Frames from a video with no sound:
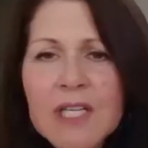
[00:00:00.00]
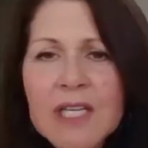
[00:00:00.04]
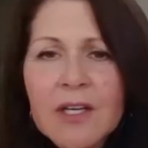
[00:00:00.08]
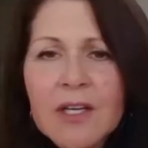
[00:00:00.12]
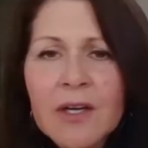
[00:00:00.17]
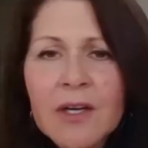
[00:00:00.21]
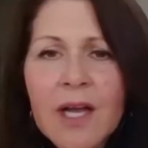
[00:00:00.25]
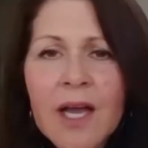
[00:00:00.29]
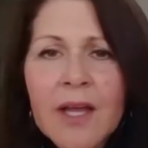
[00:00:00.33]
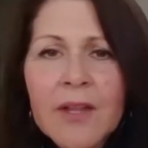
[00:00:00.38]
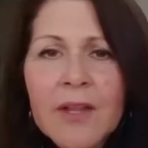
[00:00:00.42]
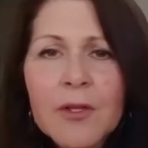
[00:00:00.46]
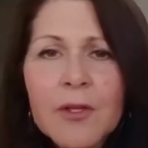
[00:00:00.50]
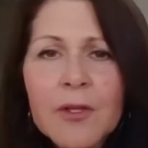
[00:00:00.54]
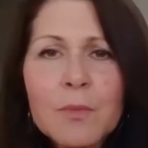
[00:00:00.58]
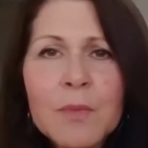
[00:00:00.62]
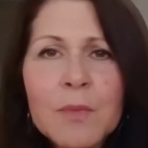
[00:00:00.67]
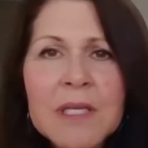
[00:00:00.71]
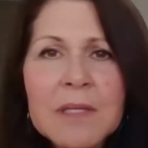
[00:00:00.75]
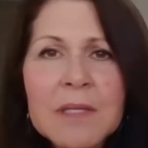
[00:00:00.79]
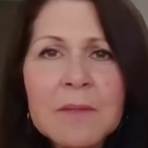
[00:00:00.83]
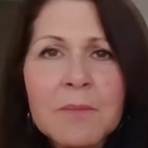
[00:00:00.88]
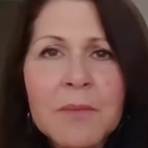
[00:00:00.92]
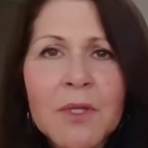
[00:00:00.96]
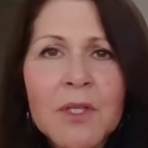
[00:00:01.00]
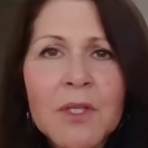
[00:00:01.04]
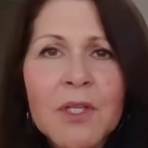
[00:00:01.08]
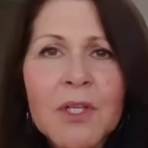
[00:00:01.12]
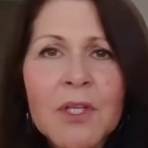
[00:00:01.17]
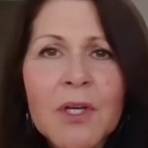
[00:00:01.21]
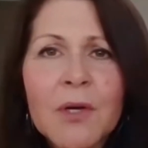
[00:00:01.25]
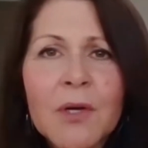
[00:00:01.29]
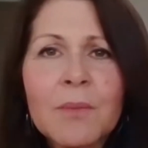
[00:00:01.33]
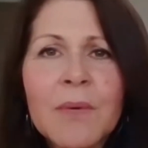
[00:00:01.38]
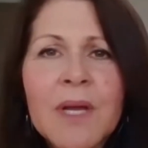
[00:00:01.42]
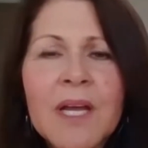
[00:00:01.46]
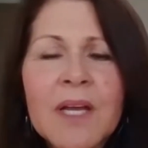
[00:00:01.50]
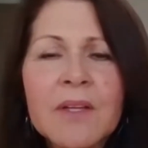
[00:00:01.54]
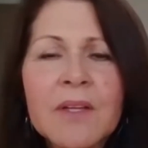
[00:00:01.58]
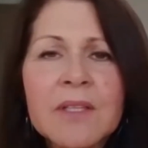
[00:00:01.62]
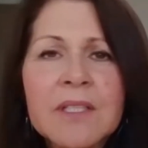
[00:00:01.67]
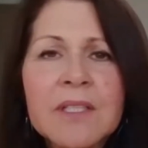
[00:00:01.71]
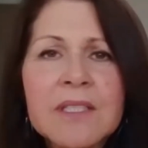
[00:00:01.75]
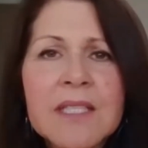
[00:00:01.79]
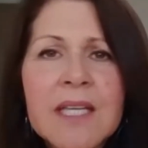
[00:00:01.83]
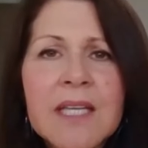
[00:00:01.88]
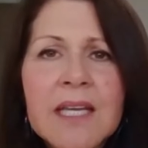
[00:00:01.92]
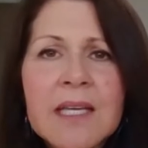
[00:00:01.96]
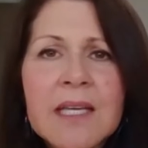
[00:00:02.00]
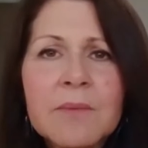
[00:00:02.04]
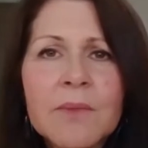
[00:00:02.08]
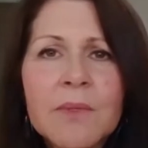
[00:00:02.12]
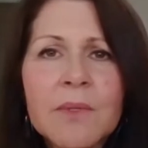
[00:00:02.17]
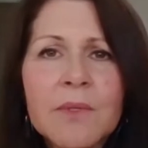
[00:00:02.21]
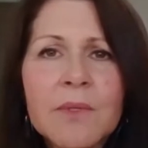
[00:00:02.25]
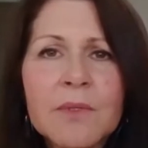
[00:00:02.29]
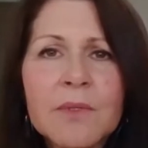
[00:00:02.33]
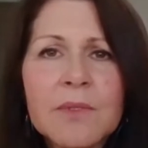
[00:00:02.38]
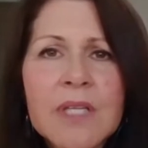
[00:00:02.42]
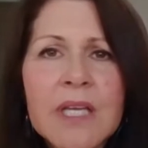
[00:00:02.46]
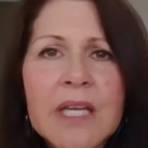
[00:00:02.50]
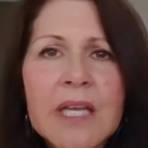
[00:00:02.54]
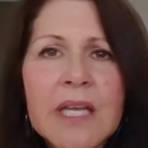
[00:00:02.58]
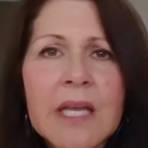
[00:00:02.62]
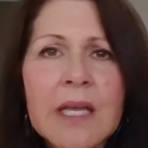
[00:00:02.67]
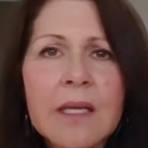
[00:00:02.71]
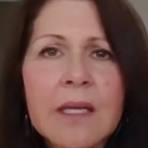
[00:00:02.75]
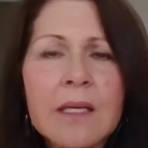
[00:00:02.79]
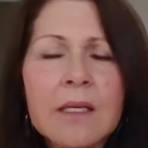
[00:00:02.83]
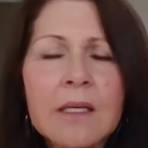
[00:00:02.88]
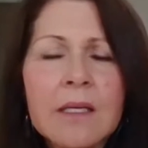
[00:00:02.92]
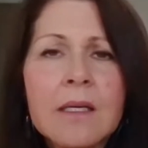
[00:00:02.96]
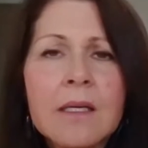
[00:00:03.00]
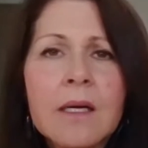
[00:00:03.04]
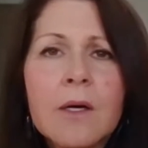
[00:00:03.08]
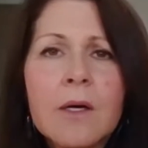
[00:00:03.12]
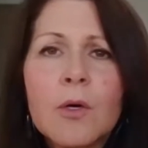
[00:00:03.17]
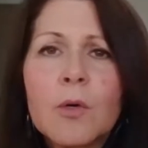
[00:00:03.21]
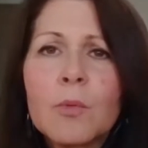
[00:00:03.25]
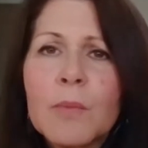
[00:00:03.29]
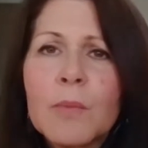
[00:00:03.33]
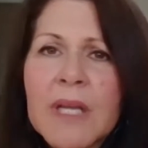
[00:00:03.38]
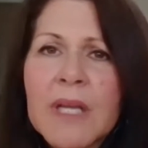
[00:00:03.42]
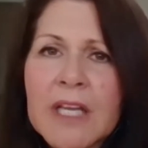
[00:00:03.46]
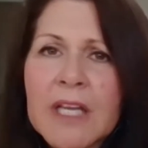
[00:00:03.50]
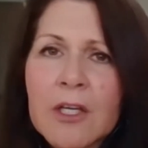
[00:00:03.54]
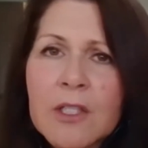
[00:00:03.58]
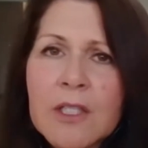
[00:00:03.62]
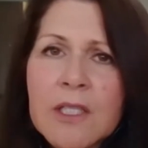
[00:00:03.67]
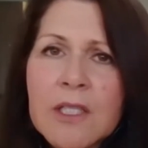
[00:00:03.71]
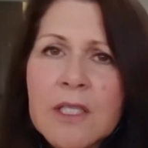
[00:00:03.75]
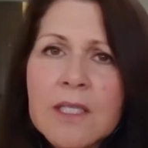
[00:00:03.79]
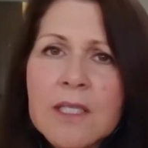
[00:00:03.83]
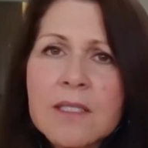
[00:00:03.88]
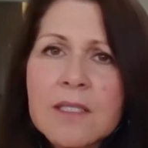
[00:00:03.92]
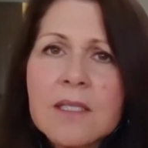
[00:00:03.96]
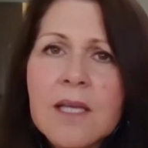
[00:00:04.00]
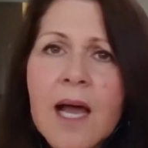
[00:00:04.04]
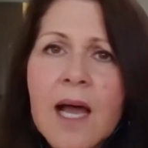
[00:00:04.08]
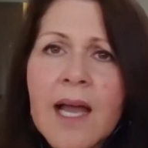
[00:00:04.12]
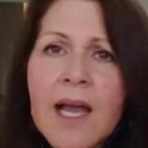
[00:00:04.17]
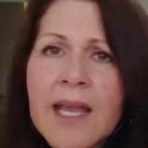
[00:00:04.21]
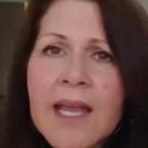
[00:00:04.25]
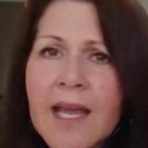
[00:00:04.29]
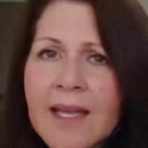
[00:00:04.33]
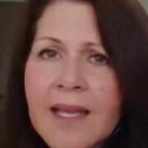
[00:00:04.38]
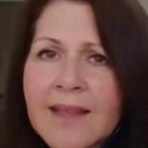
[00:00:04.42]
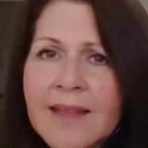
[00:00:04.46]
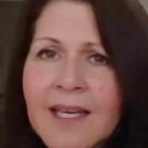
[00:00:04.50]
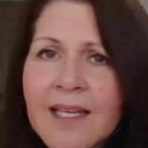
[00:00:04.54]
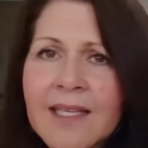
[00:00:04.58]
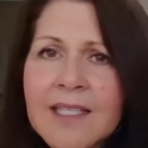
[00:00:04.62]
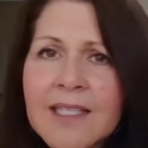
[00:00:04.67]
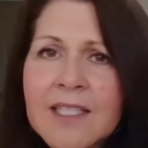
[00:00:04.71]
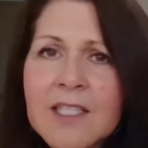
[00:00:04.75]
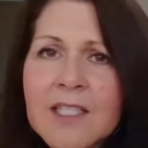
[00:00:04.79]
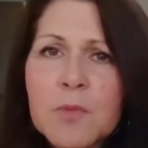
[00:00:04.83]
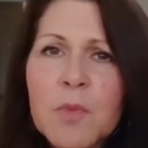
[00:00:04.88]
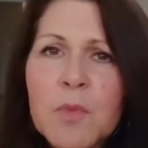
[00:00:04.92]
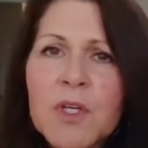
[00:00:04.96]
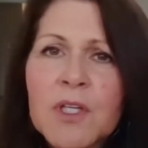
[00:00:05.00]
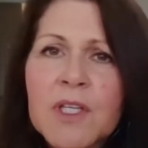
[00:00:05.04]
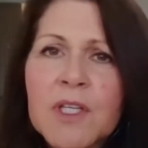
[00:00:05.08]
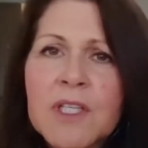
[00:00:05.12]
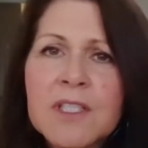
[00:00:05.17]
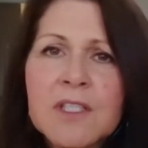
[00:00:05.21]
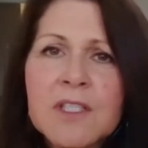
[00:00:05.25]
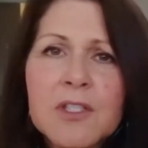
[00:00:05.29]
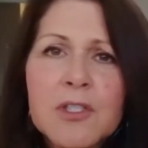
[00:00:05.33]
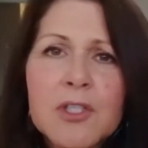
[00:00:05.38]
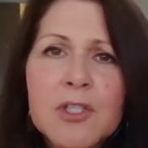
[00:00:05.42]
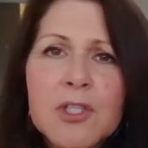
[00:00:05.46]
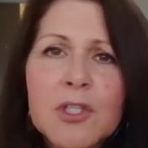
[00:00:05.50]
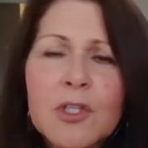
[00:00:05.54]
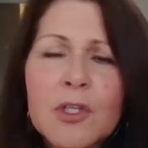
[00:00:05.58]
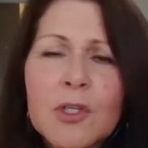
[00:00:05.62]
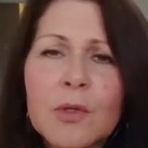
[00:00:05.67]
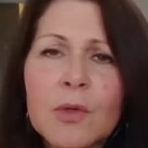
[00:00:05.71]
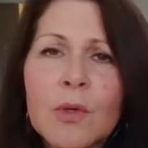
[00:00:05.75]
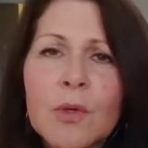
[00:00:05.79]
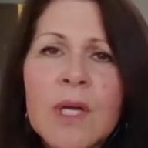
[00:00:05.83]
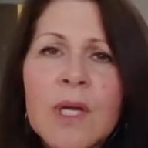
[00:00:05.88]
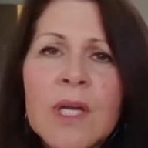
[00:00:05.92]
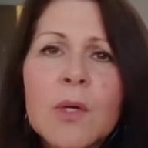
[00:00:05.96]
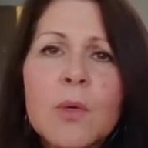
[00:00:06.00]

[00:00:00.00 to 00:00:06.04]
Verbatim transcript: hear other people around the table saying, oh my goodness, I had that experience too.